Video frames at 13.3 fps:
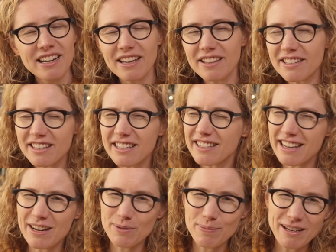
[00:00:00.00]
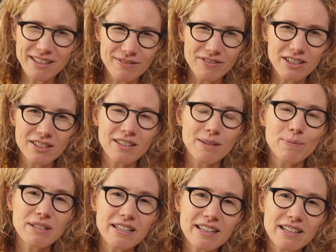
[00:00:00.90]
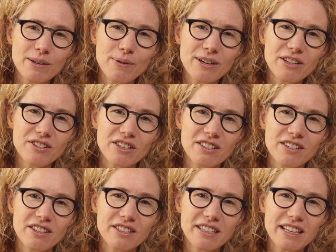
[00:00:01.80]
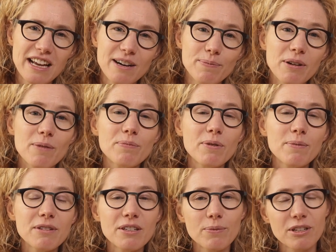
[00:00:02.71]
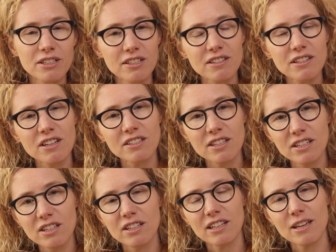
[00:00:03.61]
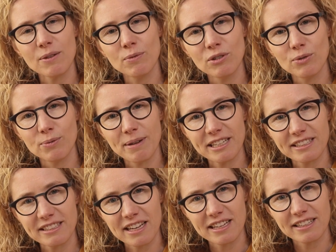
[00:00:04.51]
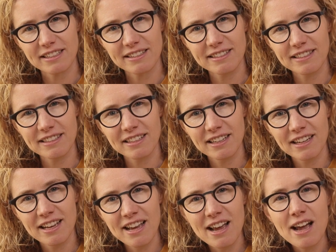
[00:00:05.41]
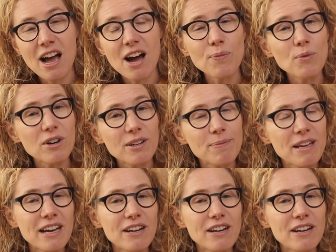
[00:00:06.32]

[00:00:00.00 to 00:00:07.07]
Now this can sound a bit confusing, particularly when you're just starting out, but I promise you, once you start to look, it will all make sense. And what can be